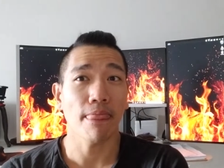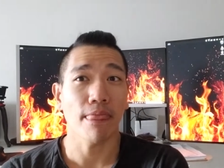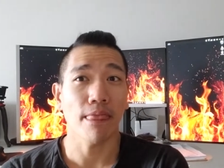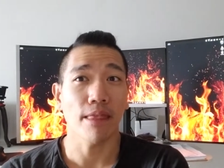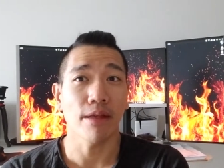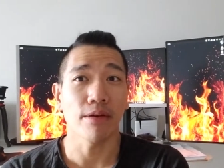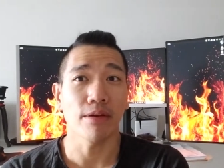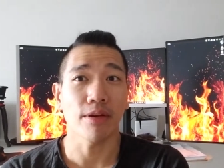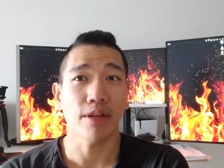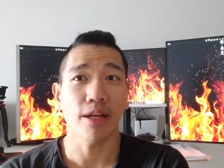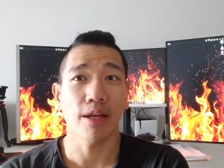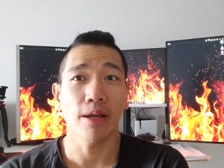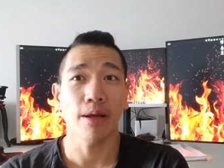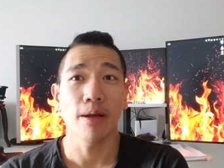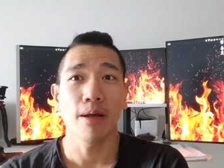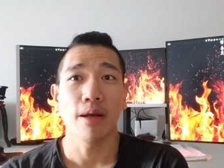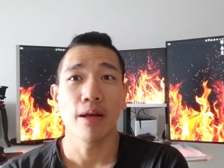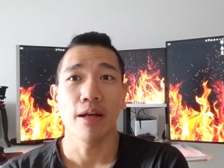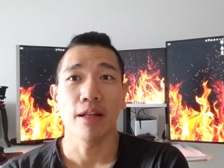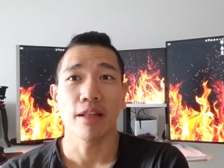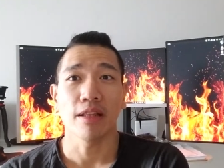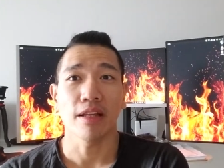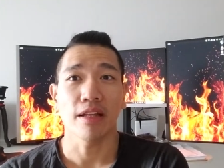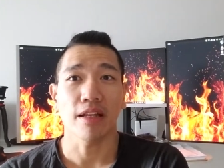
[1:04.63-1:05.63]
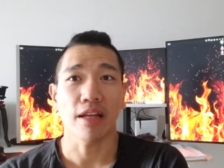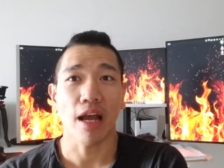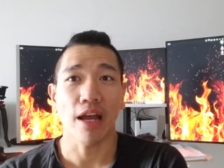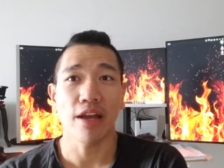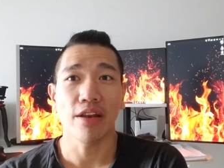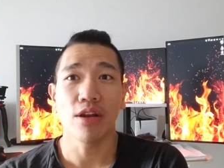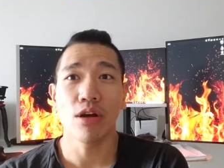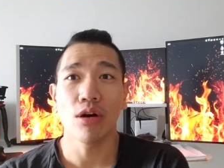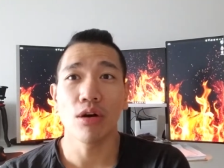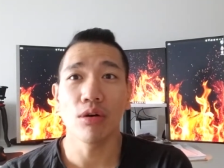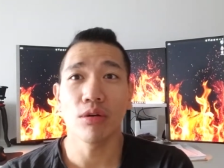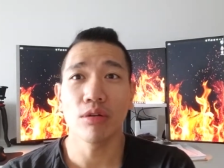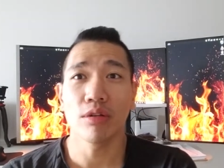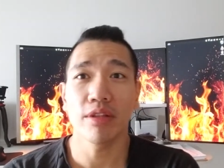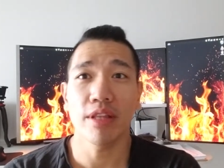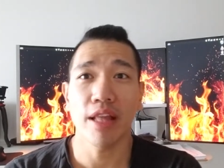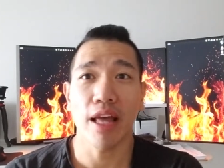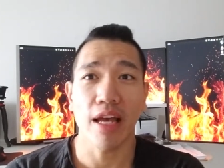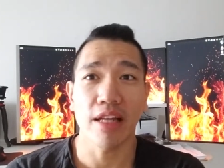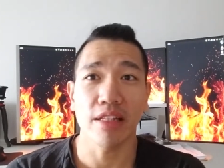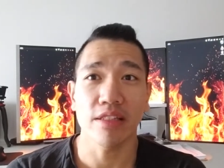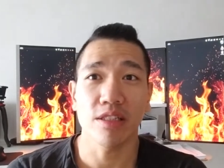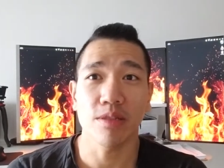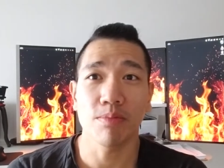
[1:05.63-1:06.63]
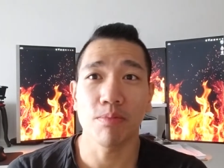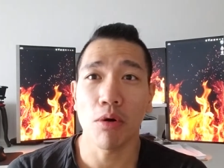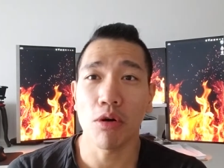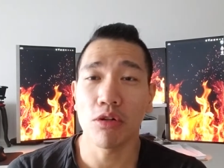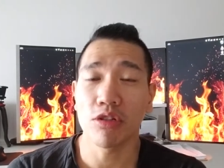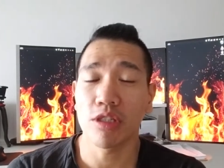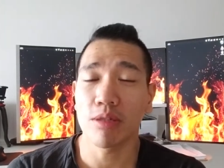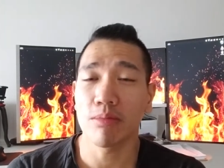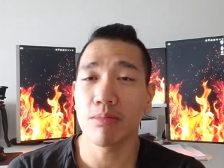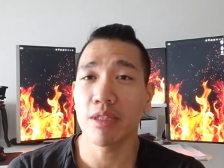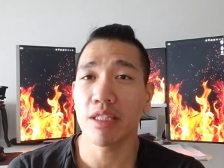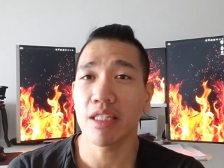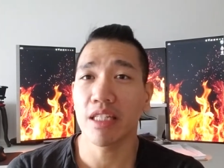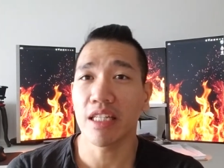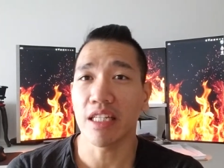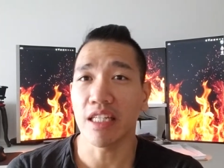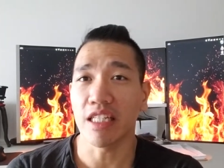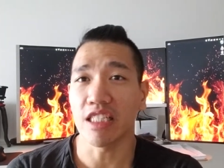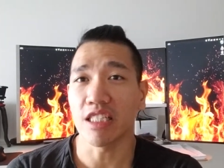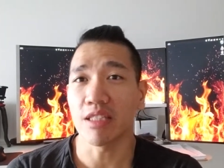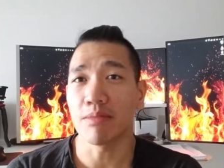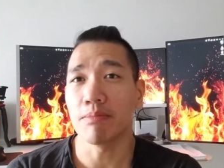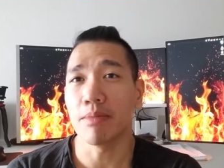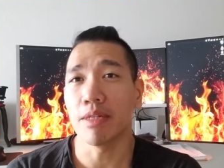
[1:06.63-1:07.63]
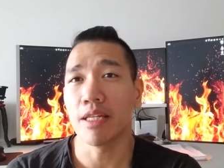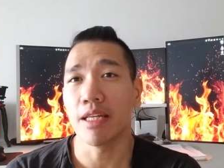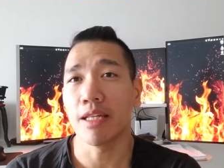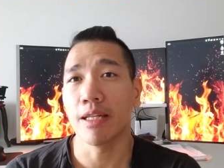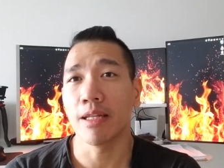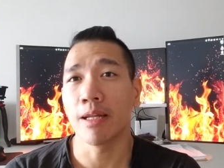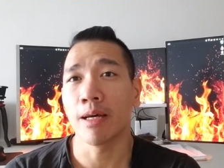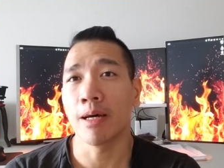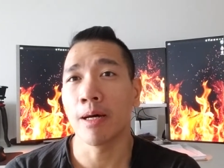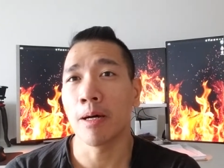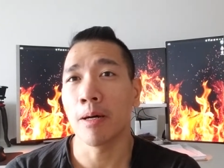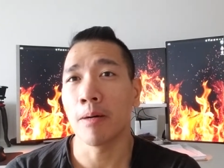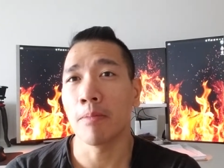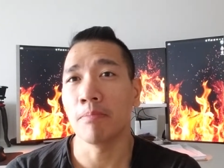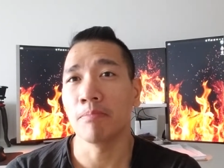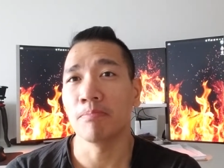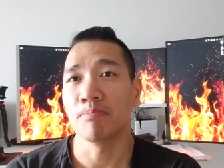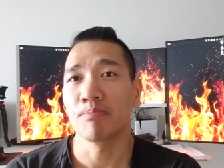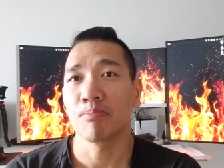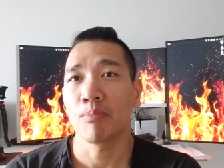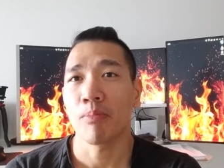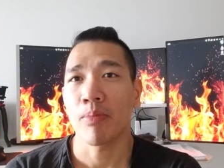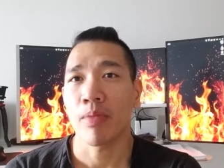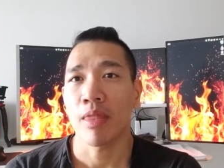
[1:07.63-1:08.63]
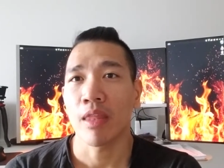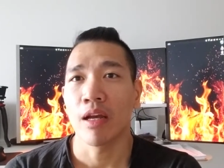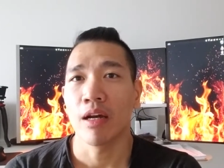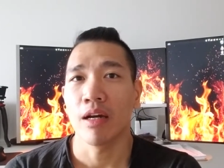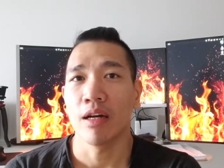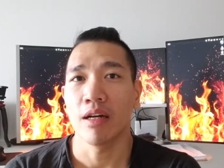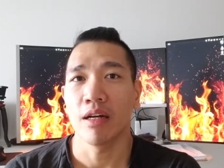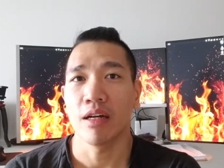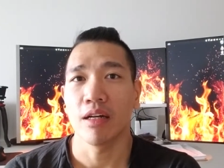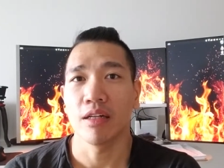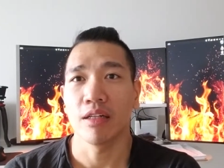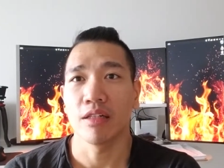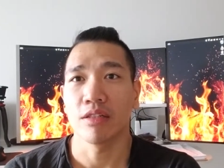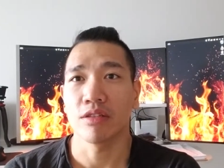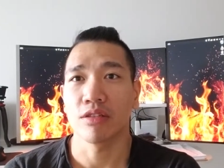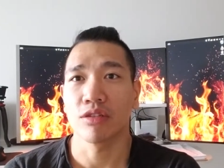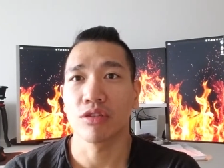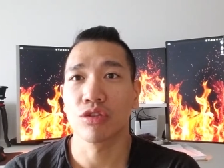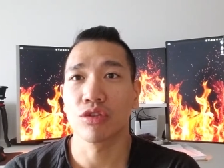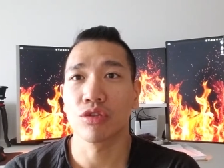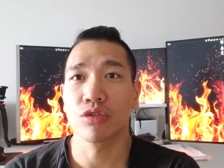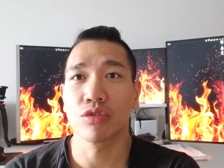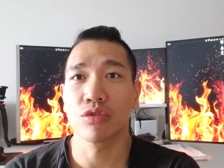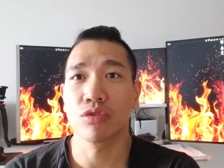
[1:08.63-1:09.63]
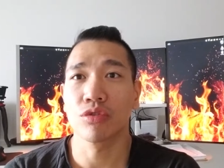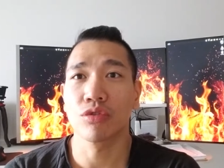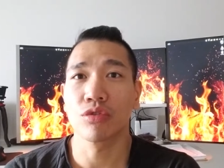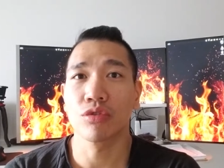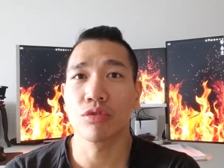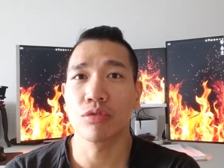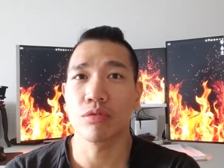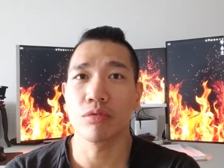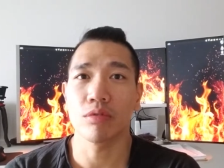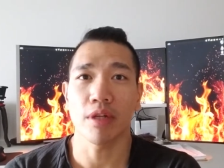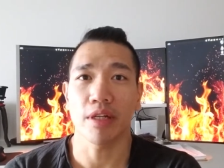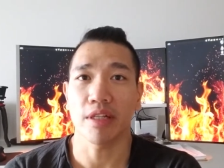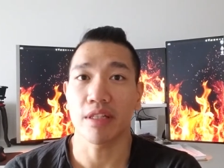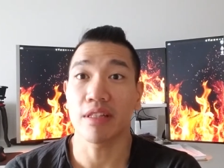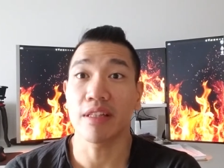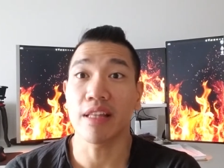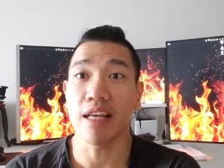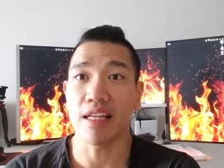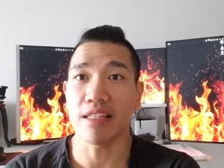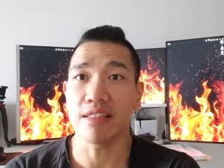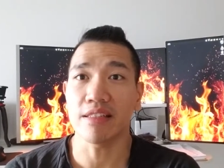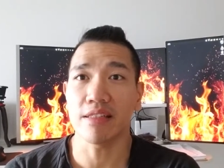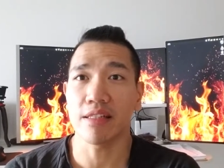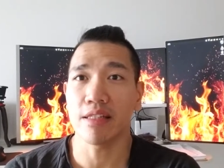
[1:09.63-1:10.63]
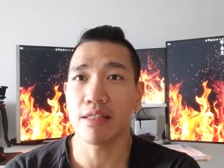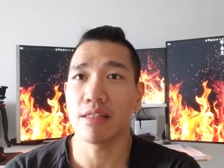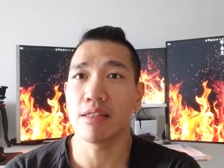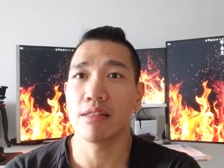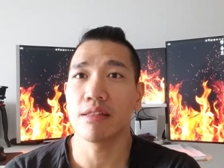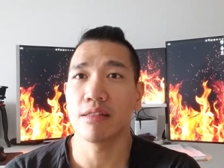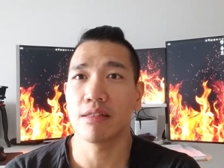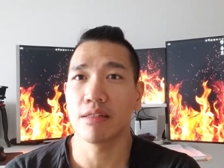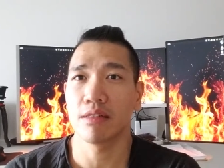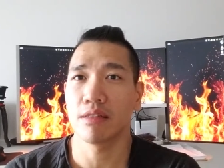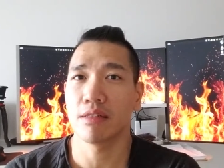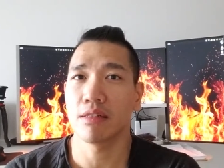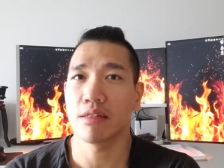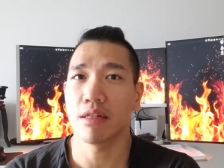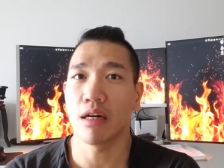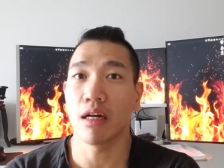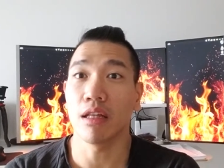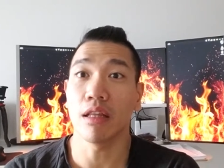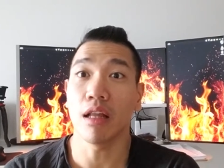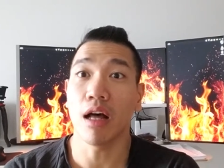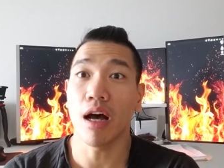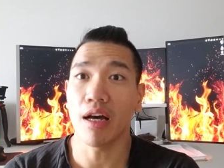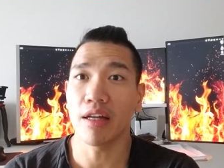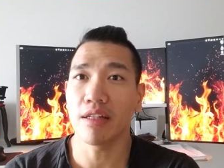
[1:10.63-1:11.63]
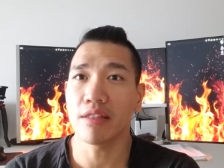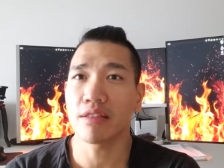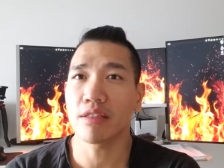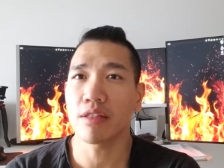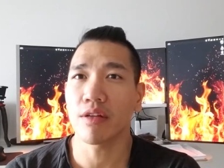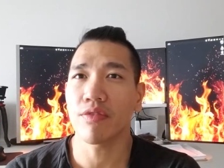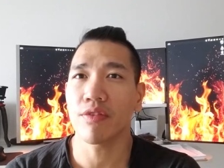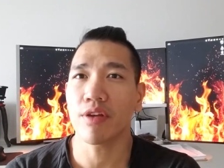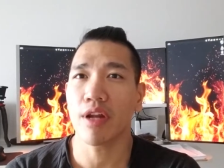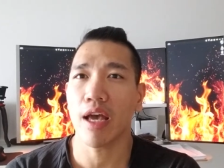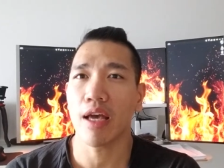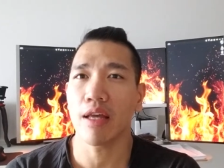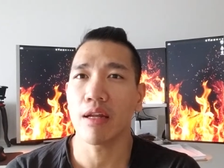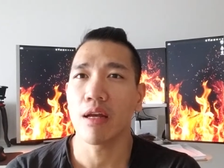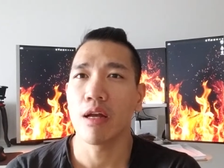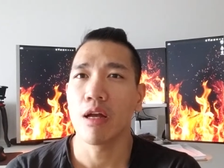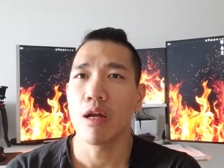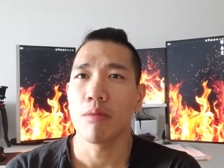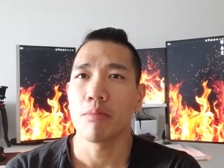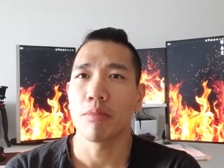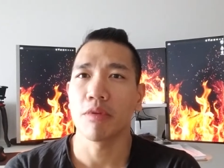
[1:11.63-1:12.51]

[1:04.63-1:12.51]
Okay, like I know that supposedly it's been um, uh, like tested a lot and stuff like that.